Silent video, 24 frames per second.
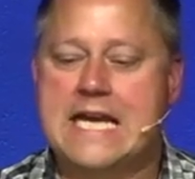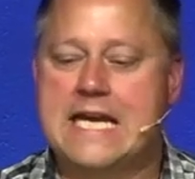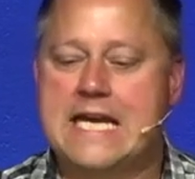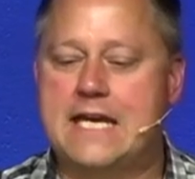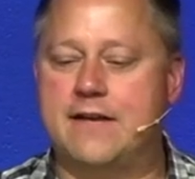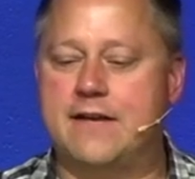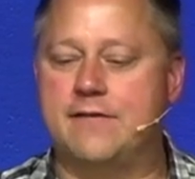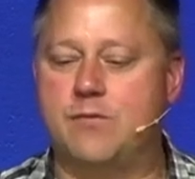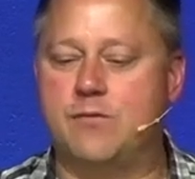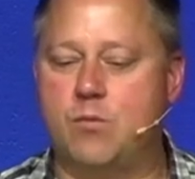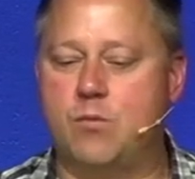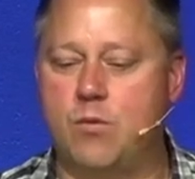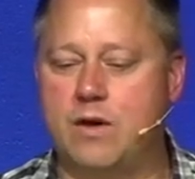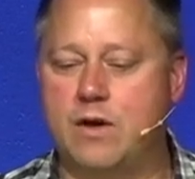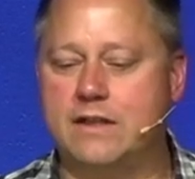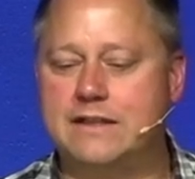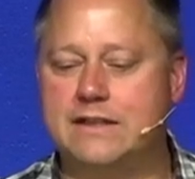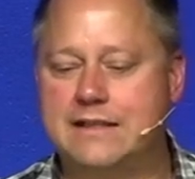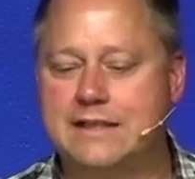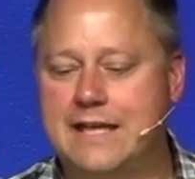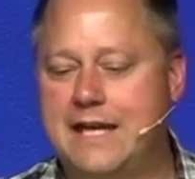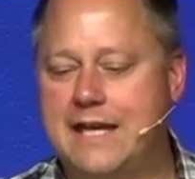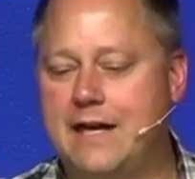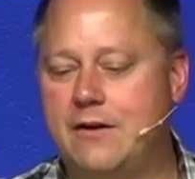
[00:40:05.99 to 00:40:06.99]
if
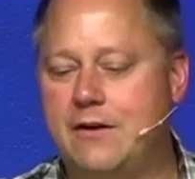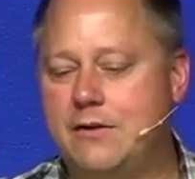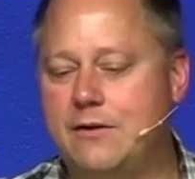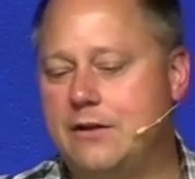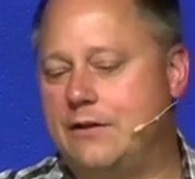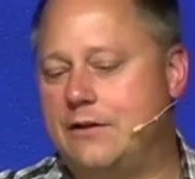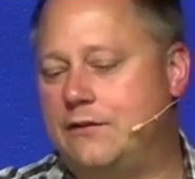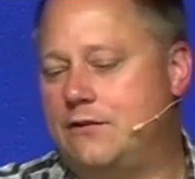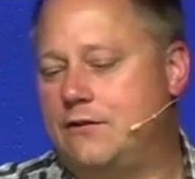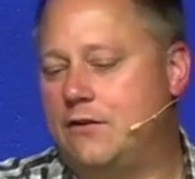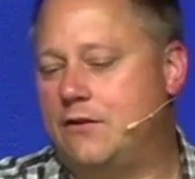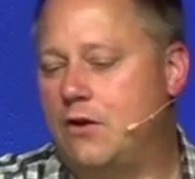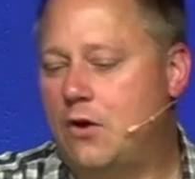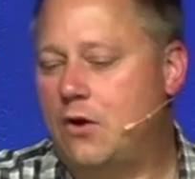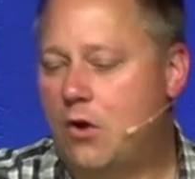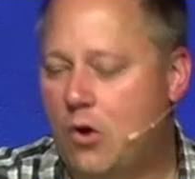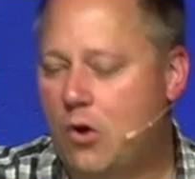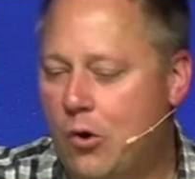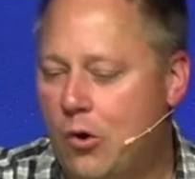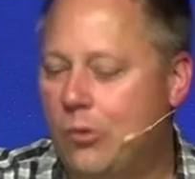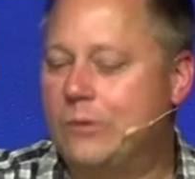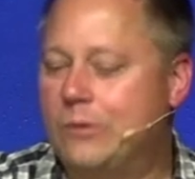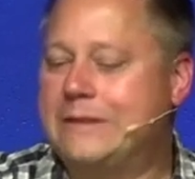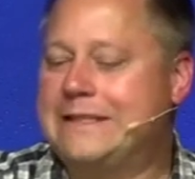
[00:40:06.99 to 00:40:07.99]
one carries
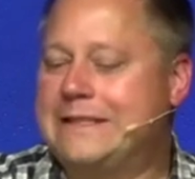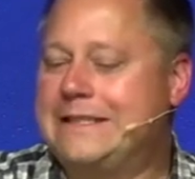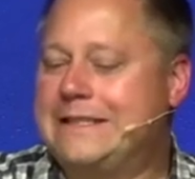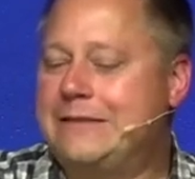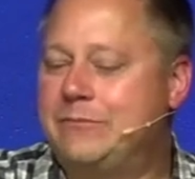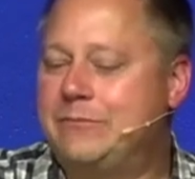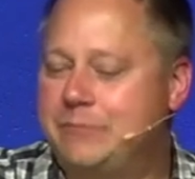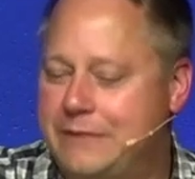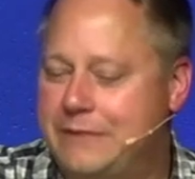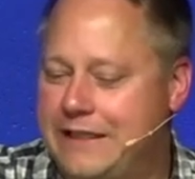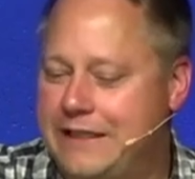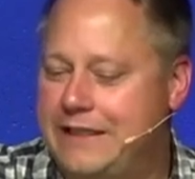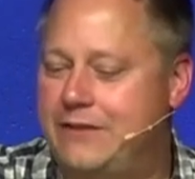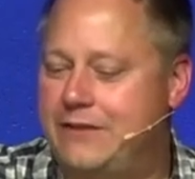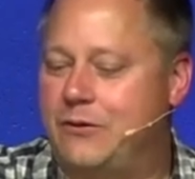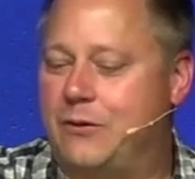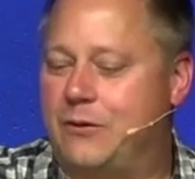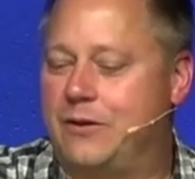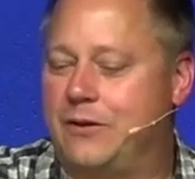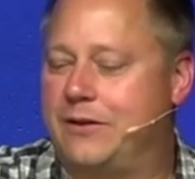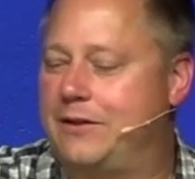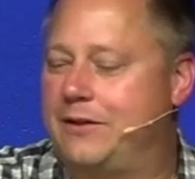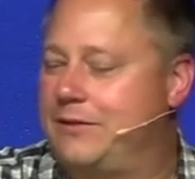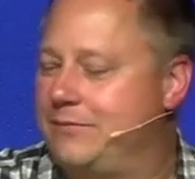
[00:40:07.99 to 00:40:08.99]
holy meat
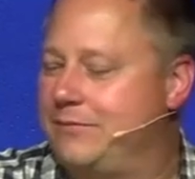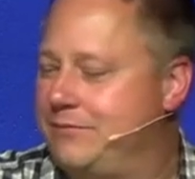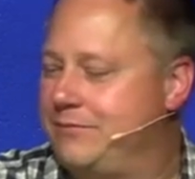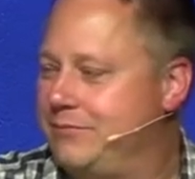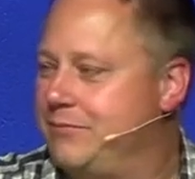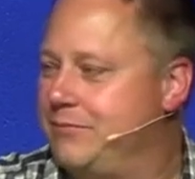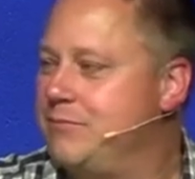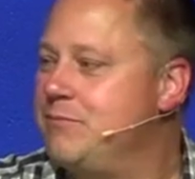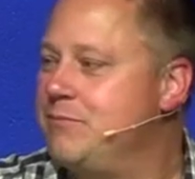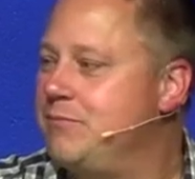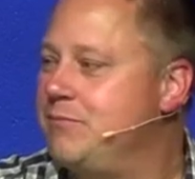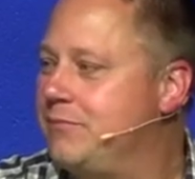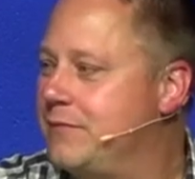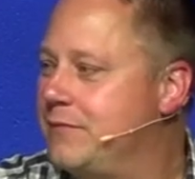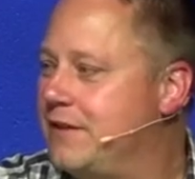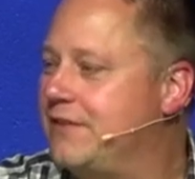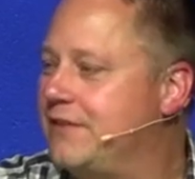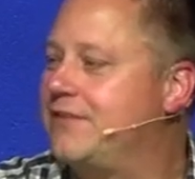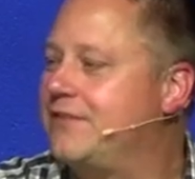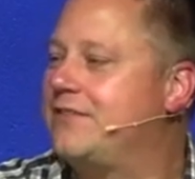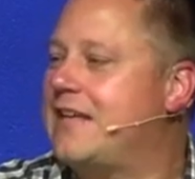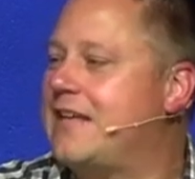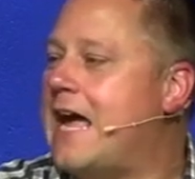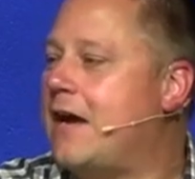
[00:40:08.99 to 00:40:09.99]
or the
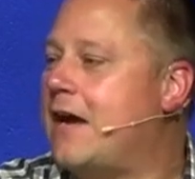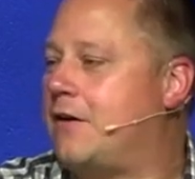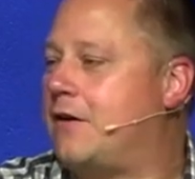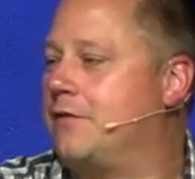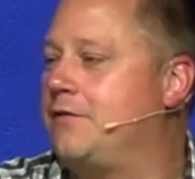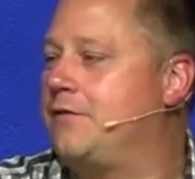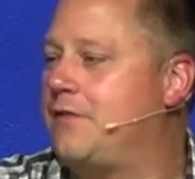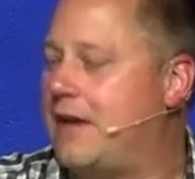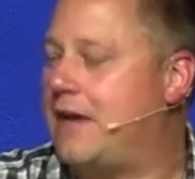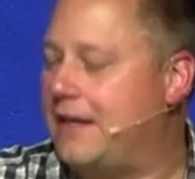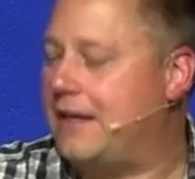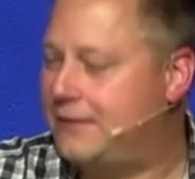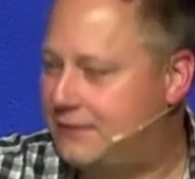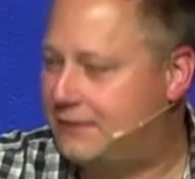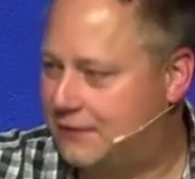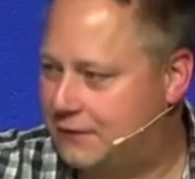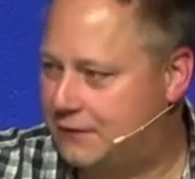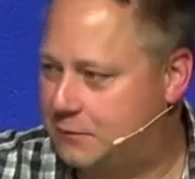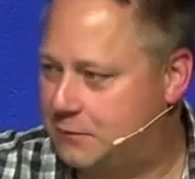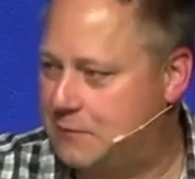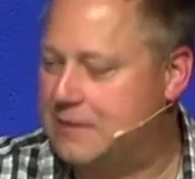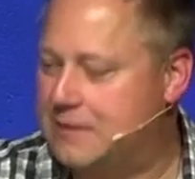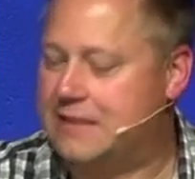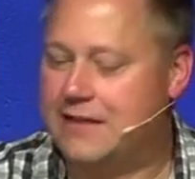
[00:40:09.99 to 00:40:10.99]
sacrifice
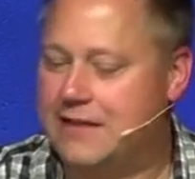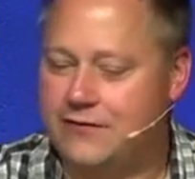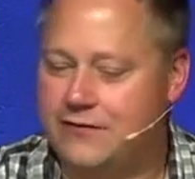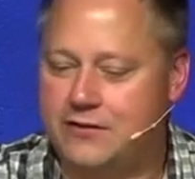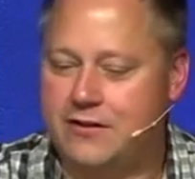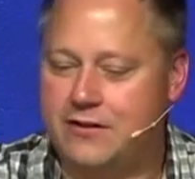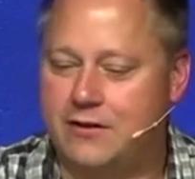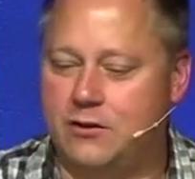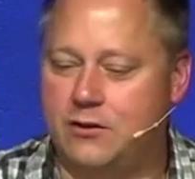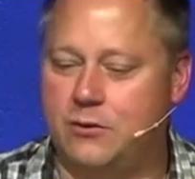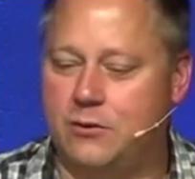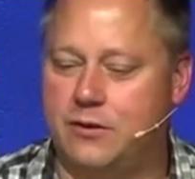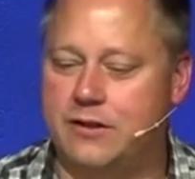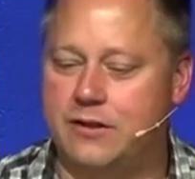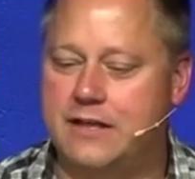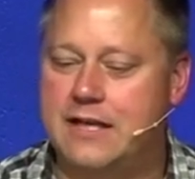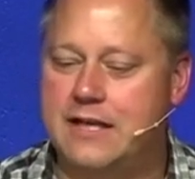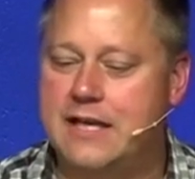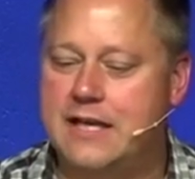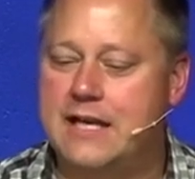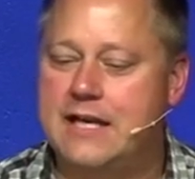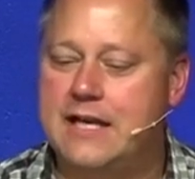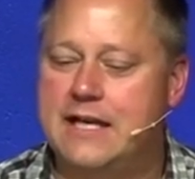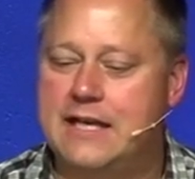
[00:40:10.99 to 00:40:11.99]
that's been given to the Lord
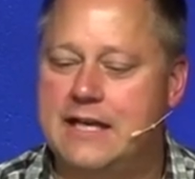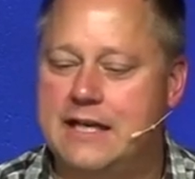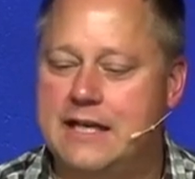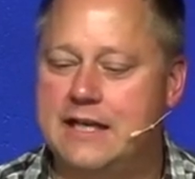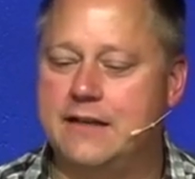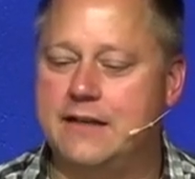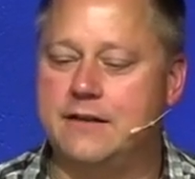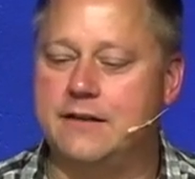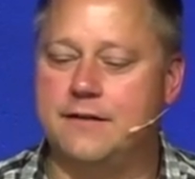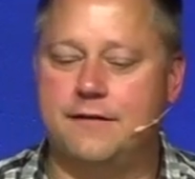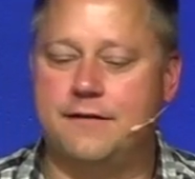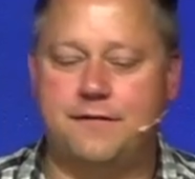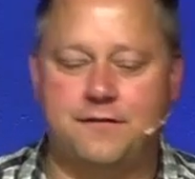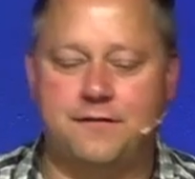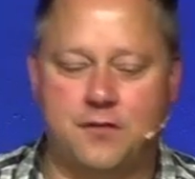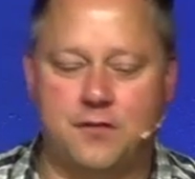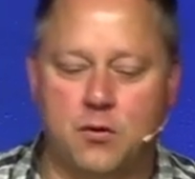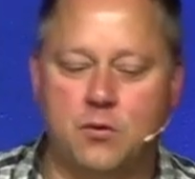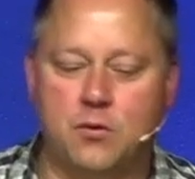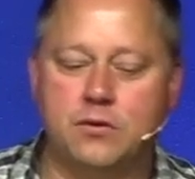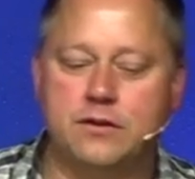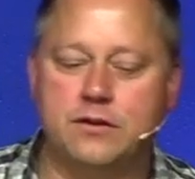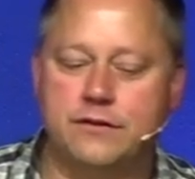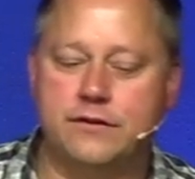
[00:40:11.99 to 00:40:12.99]
in the
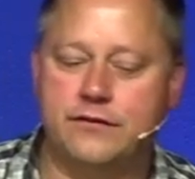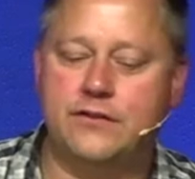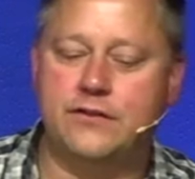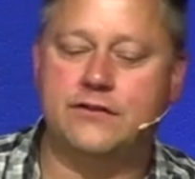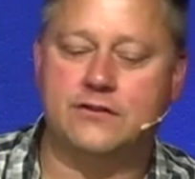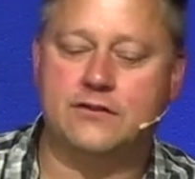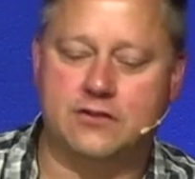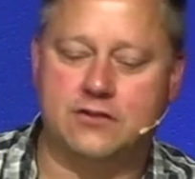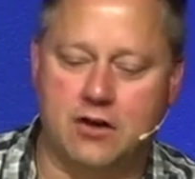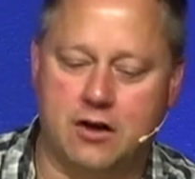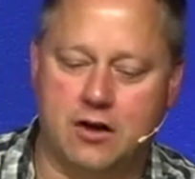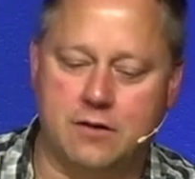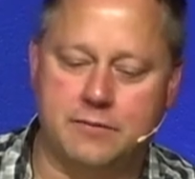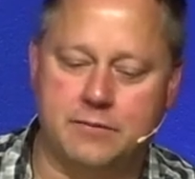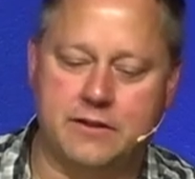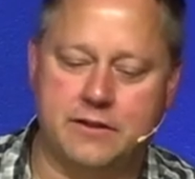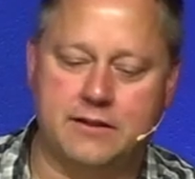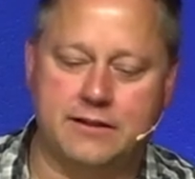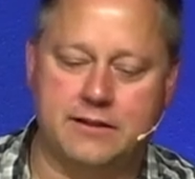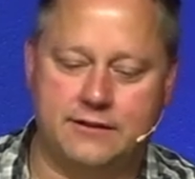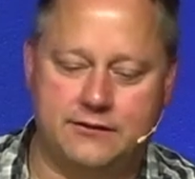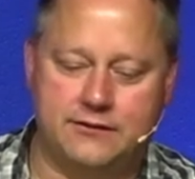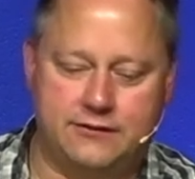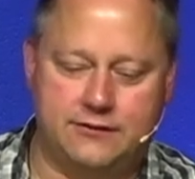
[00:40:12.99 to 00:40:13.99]
fold of his
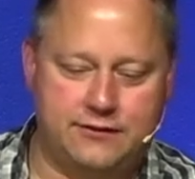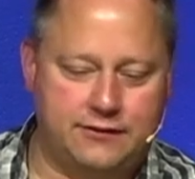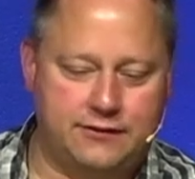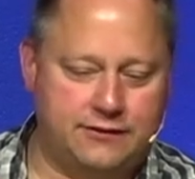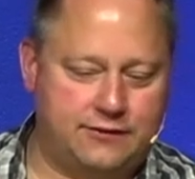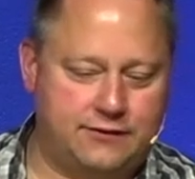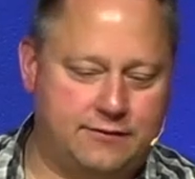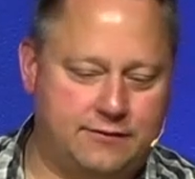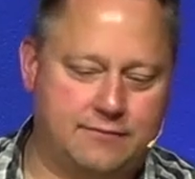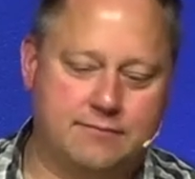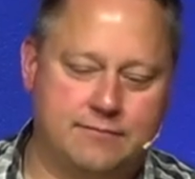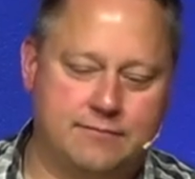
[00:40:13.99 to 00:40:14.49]
garment, he's just